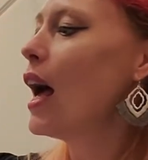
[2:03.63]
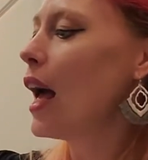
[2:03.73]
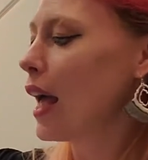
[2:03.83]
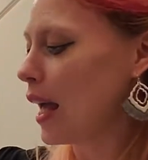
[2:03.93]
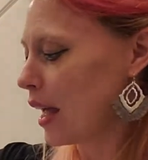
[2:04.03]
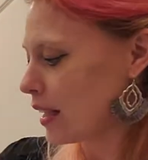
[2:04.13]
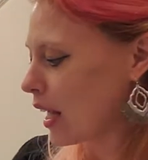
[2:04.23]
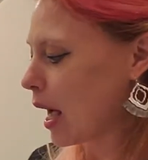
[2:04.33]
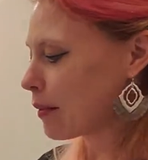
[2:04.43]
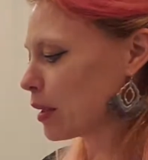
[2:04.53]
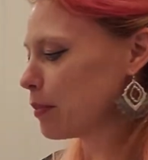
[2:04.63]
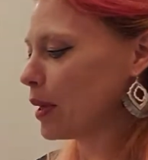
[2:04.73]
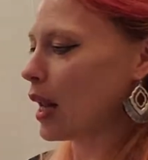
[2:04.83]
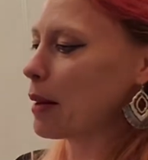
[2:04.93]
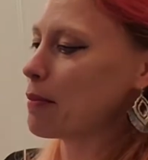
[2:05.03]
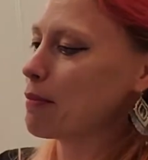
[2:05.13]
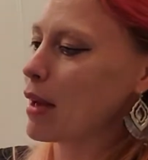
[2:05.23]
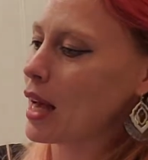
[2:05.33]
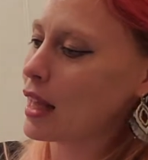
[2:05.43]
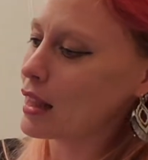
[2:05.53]
and I'm going to put up
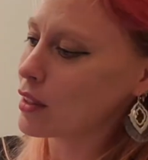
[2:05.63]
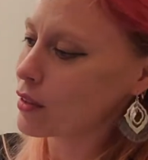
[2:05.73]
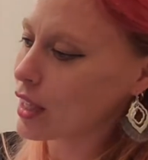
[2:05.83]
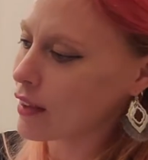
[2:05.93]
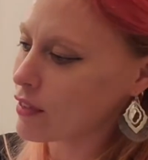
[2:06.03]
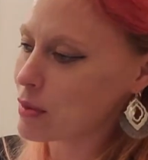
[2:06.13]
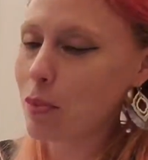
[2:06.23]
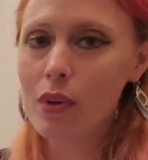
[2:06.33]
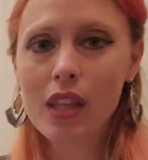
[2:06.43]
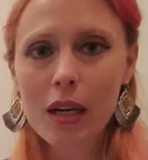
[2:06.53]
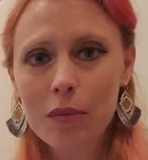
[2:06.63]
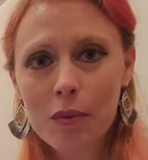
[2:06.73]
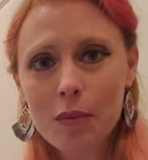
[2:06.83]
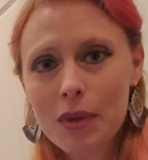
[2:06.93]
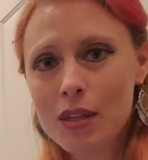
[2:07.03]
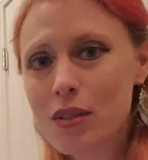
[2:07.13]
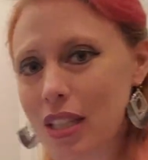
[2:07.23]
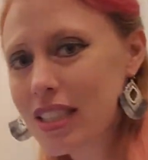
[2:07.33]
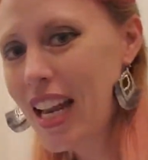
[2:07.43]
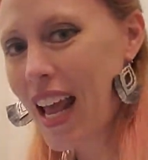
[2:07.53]
my little canvas board that I'm going to be
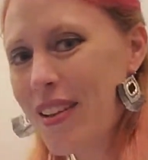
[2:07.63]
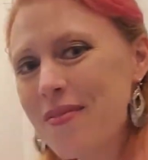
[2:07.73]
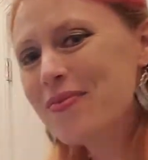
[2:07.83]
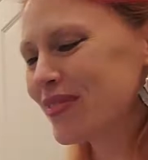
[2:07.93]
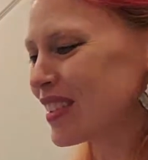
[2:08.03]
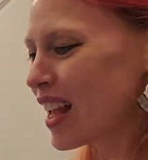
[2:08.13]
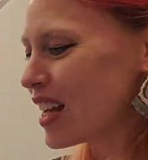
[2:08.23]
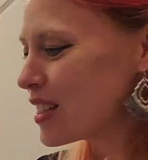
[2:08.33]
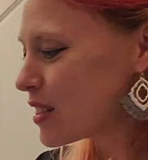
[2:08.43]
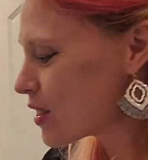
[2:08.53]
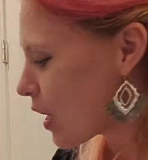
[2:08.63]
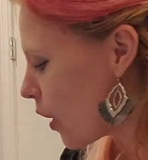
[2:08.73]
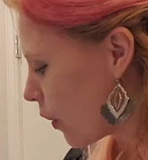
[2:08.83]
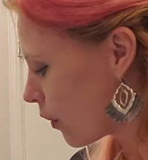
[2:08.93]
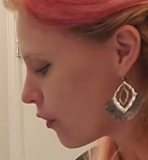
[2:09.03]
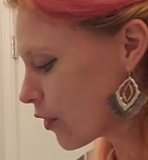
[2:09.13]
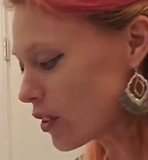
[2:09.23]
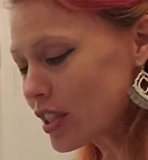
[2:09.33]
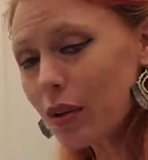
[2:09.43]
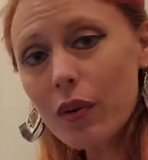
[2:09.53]
using today. So
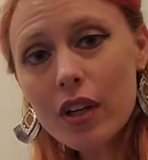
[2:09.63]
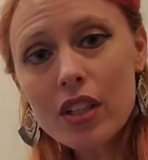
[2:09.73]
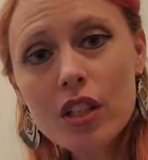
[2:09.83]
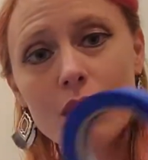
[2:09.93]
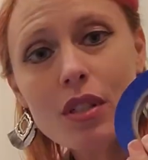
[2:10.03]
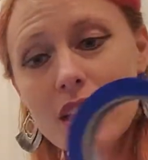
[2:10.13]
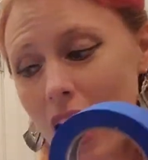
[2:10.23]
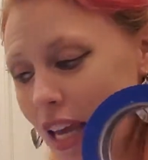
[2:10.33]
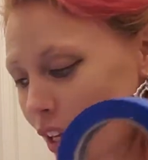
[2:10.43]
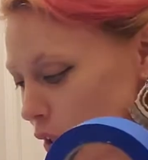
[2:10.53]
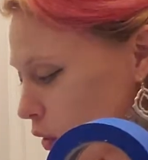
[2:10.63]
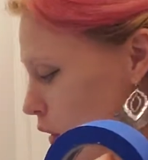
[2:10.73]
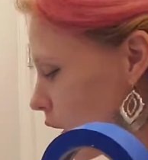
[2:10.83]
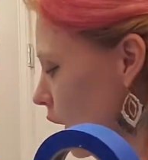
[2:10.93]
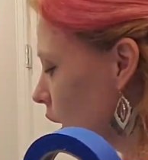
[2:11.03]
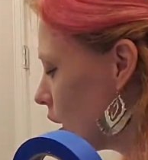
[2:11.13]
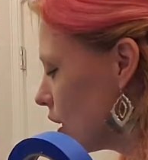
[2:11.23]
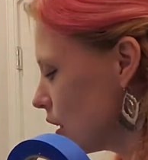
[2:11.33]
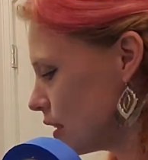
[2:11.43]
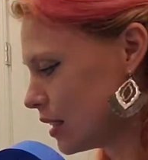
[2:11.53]
first thing we're going to do is take your
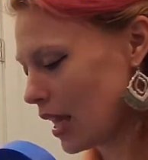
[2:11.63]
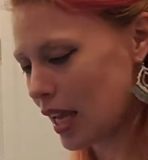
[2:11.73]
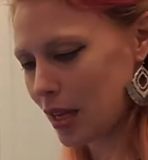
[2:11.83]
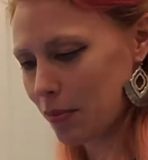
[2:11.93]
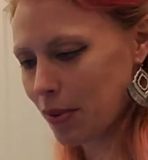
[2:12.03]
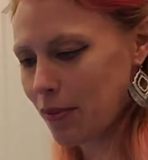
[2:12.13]
tape,